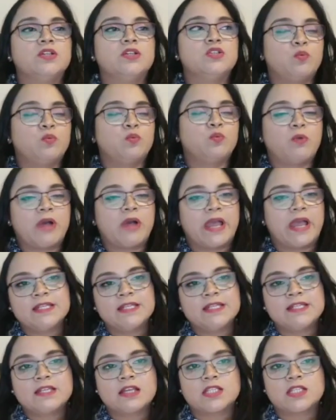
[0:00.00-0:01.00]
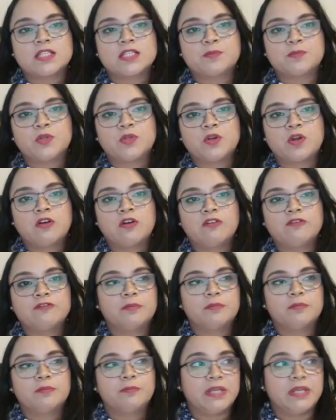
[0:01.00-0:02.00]
So why did
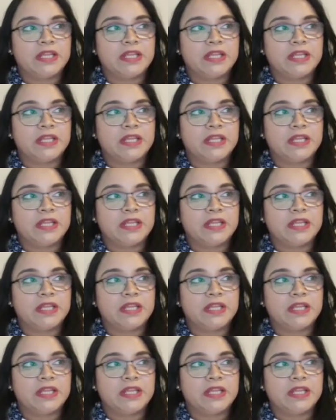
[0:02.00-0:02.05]
Kasparov